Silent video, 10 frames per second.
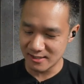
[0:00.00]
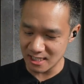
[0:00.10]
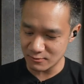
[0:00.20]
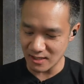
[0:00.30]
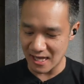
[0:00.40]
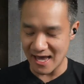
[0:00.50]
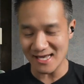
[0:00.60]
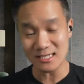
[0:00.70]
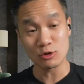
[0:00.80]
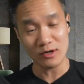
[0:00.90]
This one
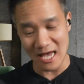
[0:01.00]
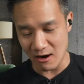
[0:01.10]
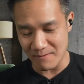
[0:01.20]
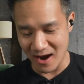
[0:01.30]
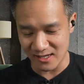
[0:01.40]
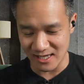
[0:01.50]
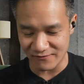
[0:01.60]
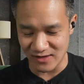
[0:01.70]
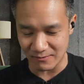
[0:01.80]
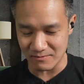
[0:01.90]
has 20 hour battery
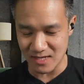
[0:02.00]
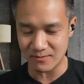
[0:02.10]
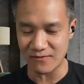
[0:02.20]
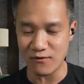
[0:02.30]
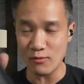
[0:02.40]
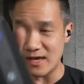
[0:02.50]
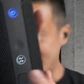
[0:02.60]
life. Like we mentioned before, we